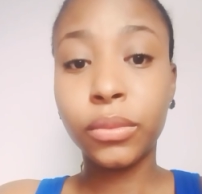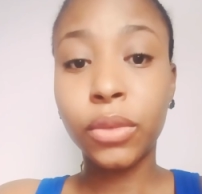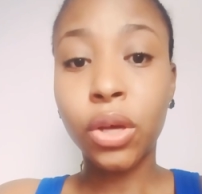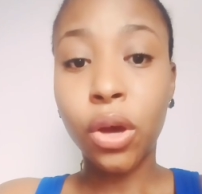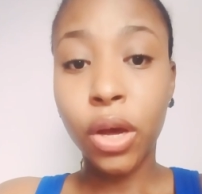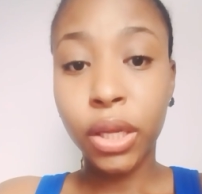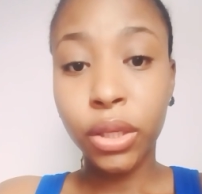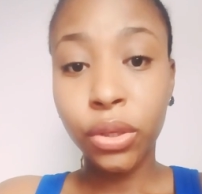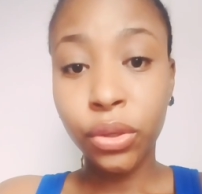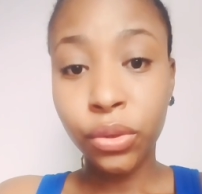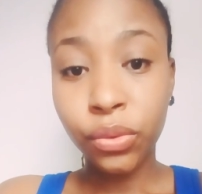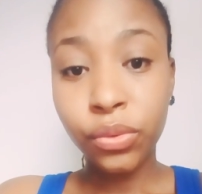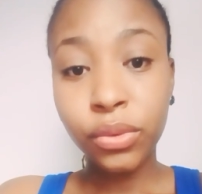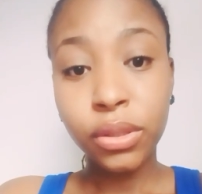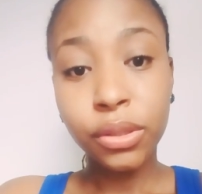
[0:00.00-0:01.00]
God
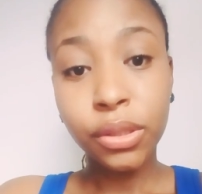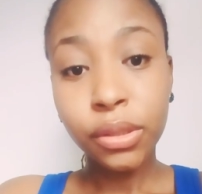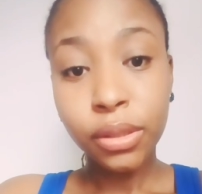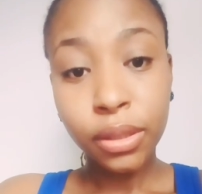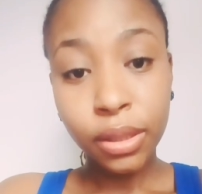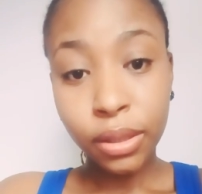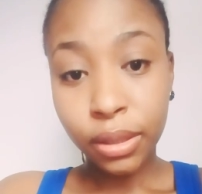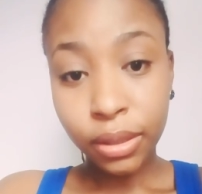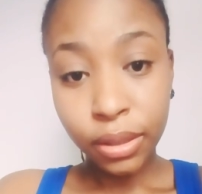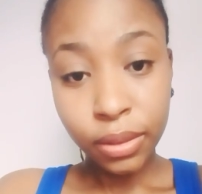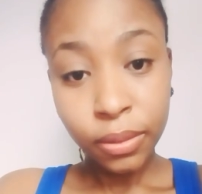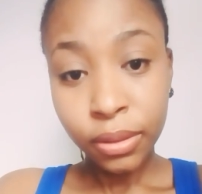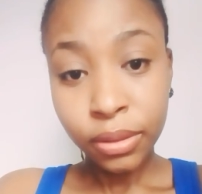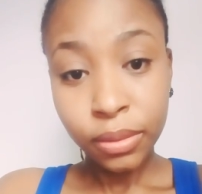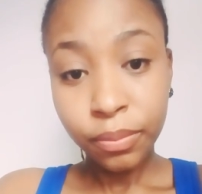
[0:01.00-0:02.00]
used
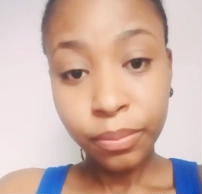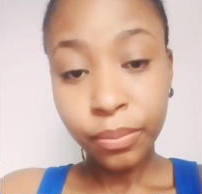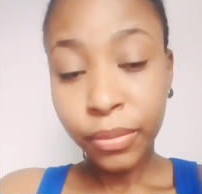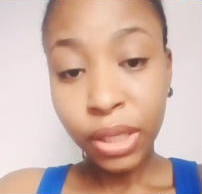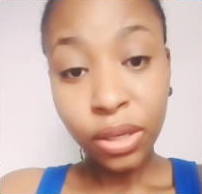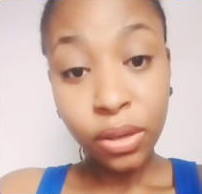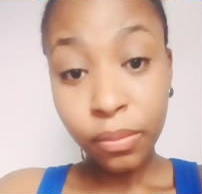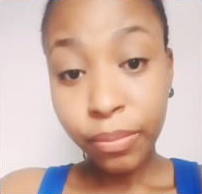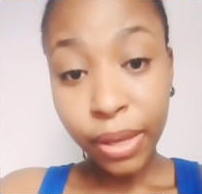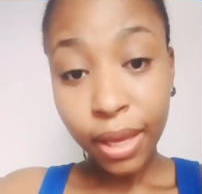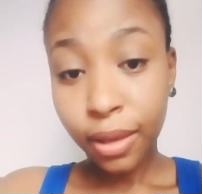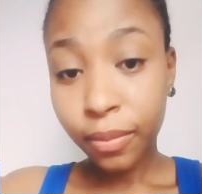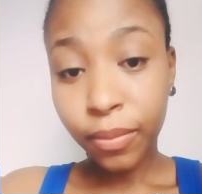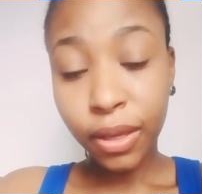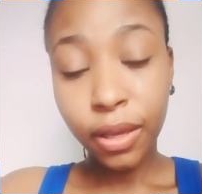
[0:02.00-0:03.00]
this little
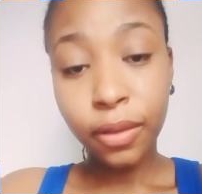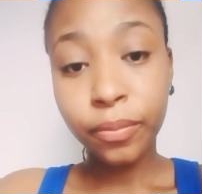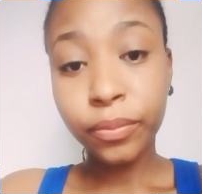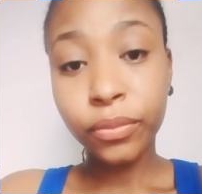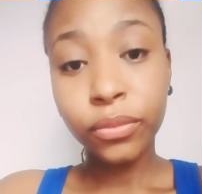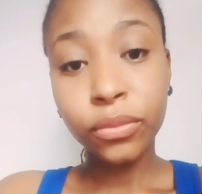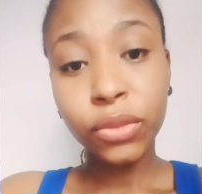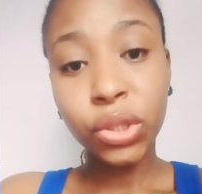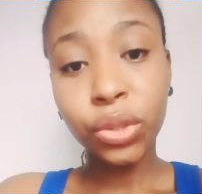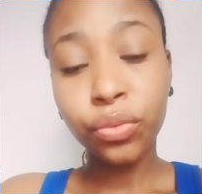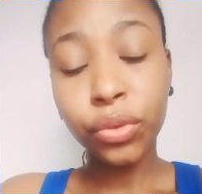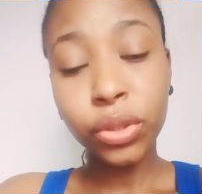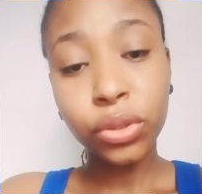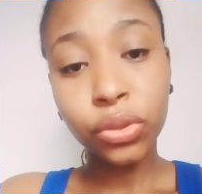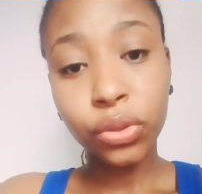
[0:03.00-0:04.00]
baby to
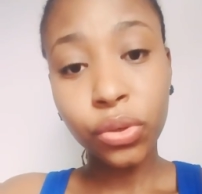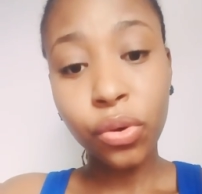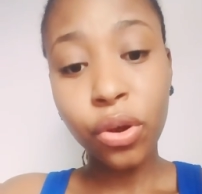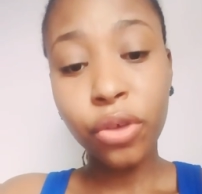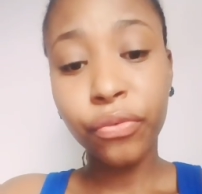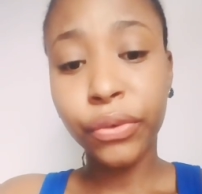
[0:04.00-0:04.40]
restore